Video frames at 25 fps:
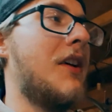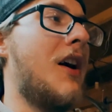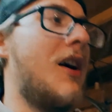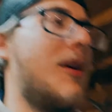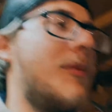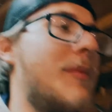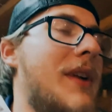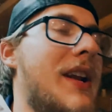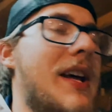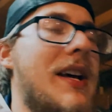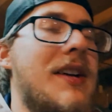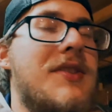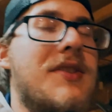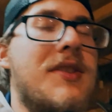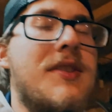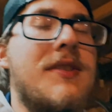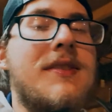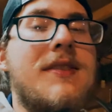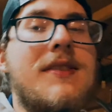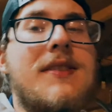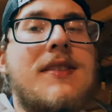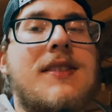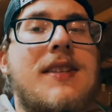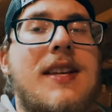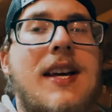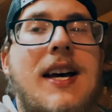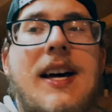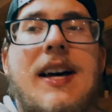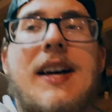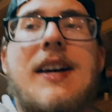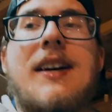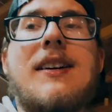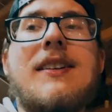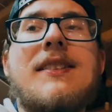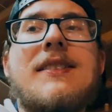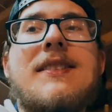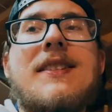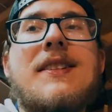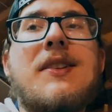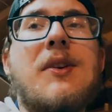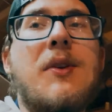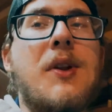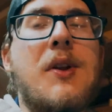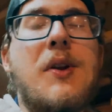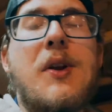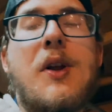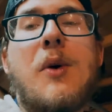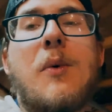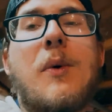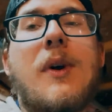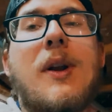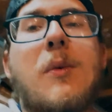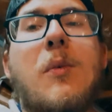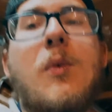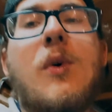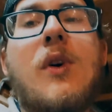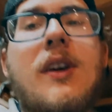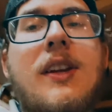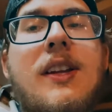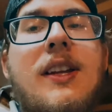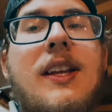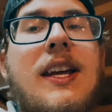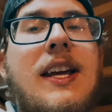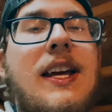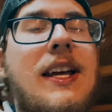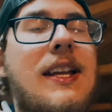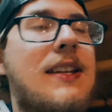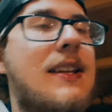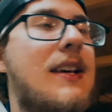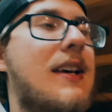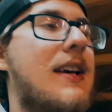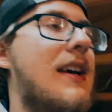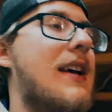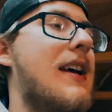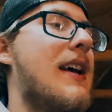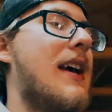combinations. Still don't know what I want yet.